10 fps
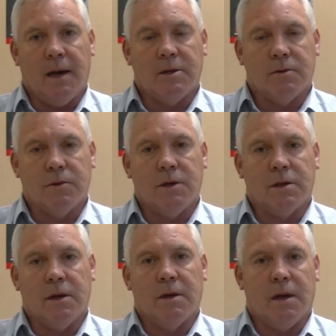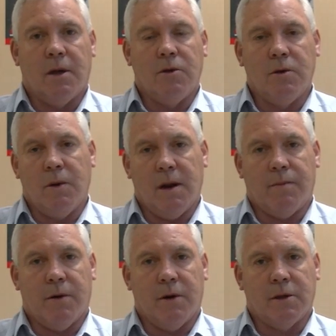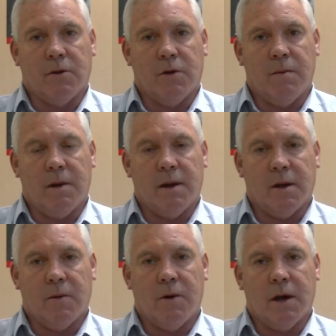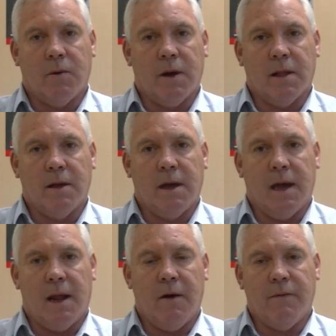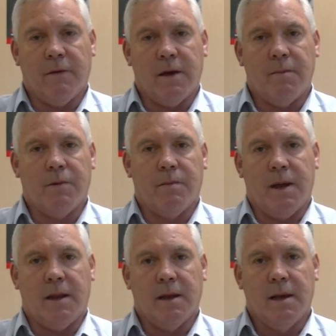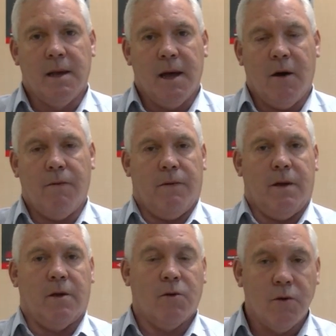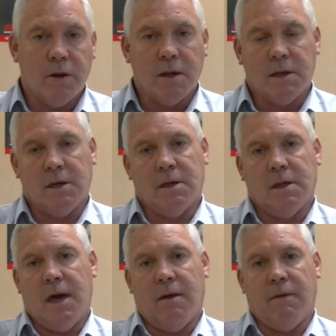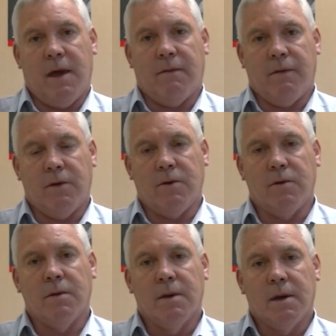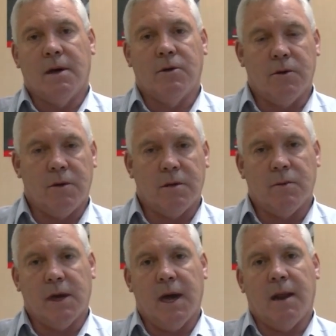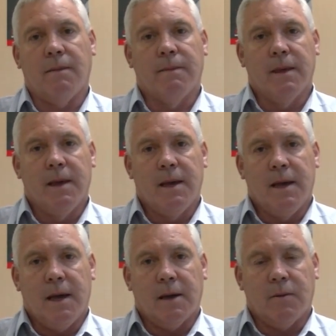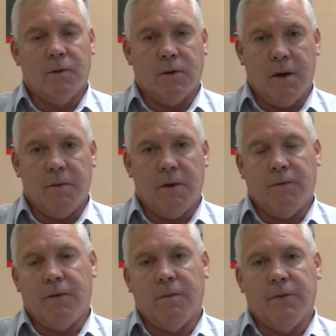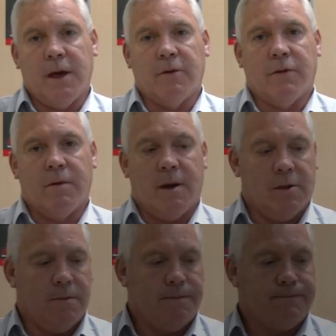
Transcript: to reach a new enterprise agreement quite quickly and hopefully implement good conditions out of that for you as soon as we can. We'll keep you informed. Thanks very much.